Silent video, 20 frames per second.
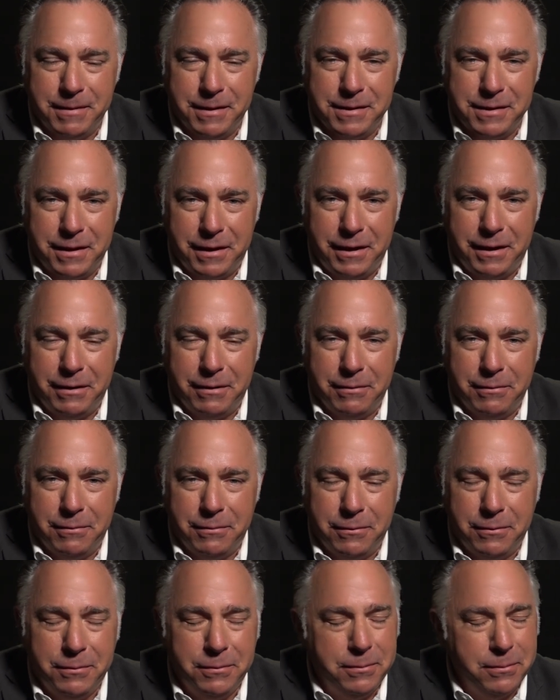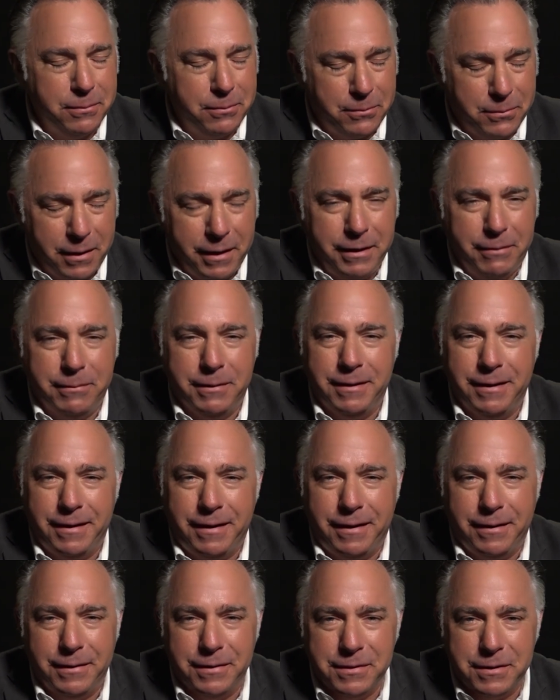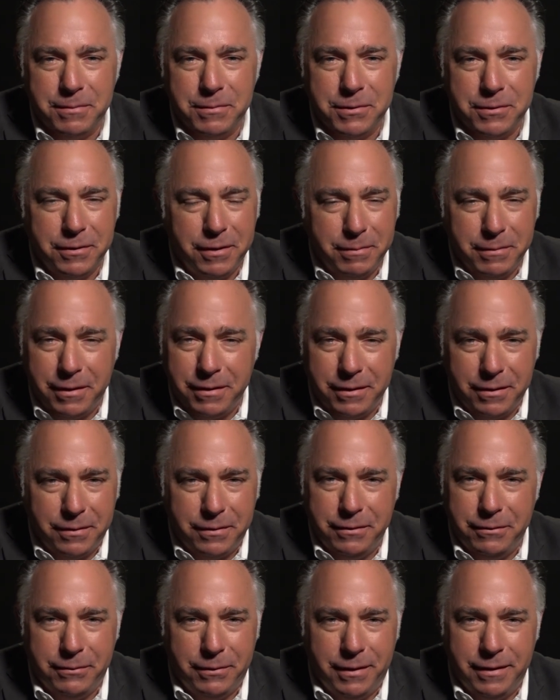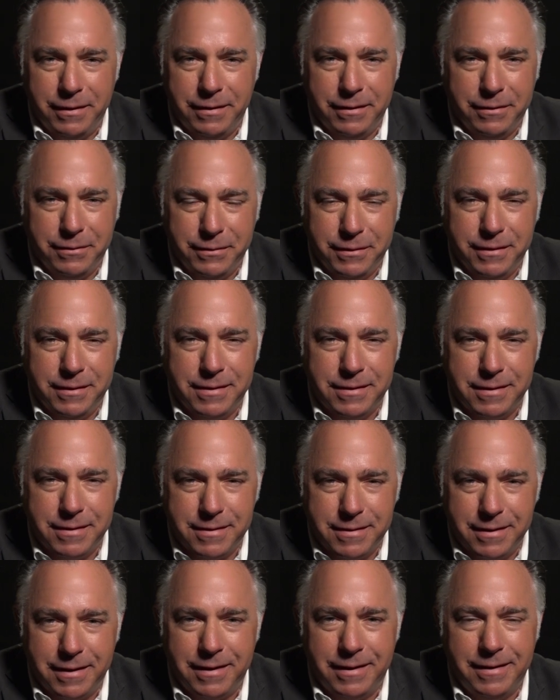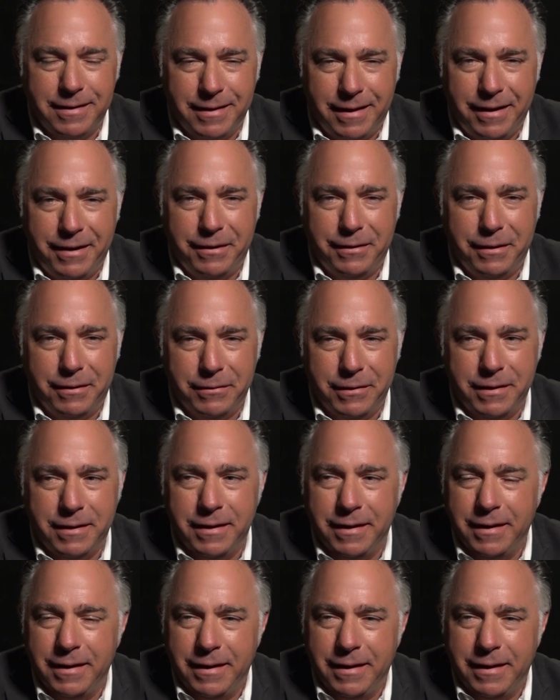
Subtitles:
It's getting quite ridiculous. I'm sure I'm not the only one who is sick and tired of it.